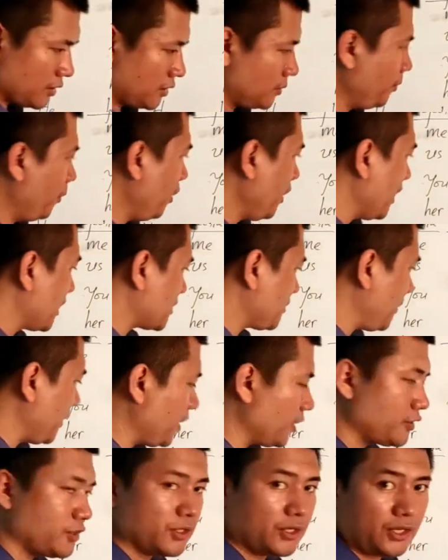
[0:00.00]
small
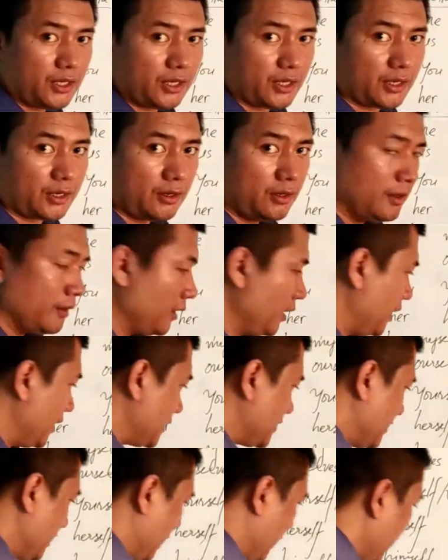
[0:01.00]
explanation here
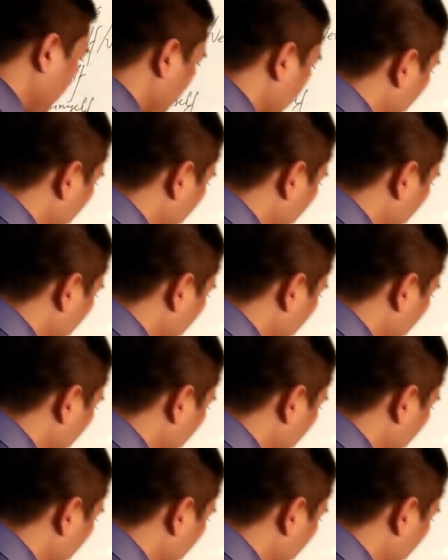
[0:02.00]
is that